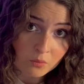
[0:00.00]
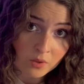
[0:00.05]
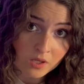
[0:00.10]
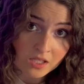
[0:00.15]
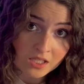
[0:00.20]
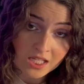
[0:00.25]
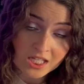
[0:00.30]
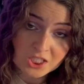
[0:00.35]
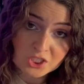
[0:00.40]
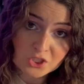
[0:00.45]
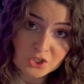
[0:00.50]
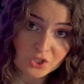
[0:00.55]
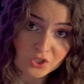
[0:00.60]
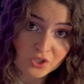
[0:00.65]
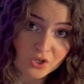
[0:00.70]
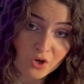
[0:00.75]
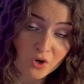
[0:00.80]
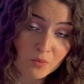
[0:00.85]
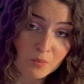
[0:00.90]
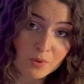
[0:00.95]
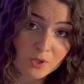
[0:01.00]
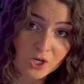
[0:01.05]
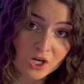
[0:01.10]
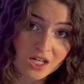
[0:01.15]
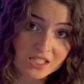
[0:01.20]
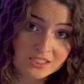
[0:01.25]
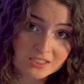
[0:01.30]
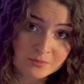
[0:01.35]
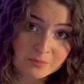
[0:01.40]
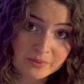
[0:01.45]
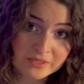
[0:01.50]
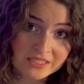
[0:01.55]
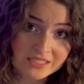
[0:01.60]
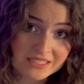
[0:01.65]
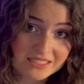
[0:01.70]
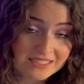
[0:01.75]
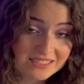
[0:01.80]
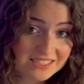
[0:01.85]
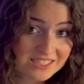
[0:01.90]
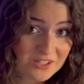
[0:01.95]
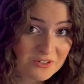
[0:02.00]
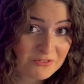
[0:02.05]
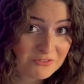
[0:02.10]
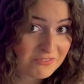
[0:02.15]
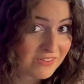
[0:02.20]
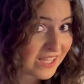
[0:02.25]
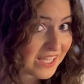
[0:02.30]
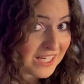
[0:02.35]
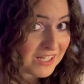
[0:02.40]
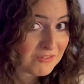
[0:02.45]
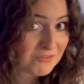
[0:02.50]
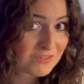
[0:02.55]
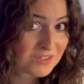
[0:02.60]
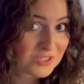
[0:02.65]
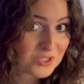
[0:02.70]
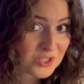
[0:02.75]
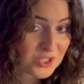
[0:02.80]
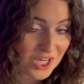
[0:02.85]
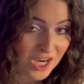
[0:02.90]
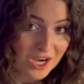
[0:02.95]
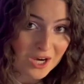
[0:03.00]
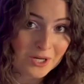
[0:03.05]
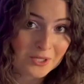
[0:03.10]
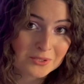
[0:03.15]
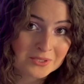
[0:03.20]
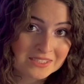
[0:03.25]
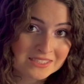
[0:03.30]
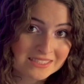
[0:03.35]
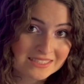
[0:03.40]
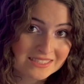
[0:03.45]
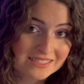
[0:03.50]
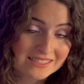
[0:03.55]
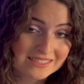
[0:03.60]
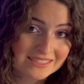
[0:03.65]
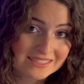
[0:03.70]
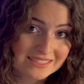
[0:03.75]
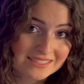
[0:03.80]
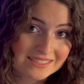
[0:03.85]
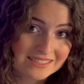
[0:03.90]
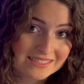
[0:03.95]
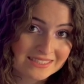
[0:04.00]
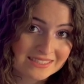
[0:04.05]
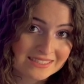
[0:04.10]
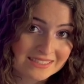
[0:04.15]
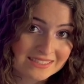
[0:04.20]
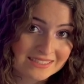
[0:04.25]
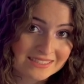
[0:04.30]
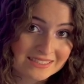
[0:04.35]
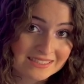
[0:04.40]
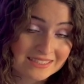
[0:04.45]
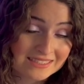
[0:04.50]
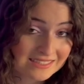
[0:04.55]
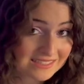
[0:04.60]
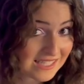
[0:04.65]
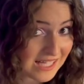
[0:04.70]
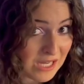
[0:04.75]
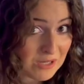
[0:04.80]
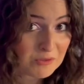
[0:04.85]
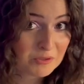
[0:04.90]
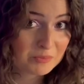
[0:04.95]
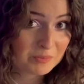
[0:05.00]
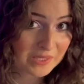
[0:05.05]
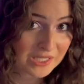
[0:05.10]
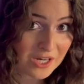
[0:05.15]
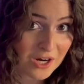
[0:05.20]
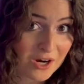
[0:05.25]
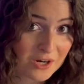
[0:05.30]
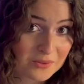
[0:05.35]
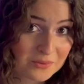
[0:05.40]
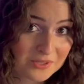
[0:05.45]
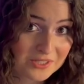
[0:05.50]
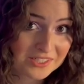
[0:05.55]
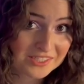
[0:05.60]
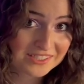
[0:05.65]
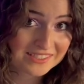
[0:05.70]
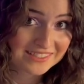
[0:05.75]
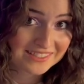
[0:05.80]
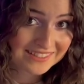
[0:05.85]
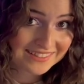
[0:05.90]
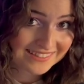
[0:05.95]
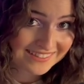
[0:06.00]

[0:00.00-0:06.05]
Well, I sure hope her husband isn't a fan of the show, because that would be awkward.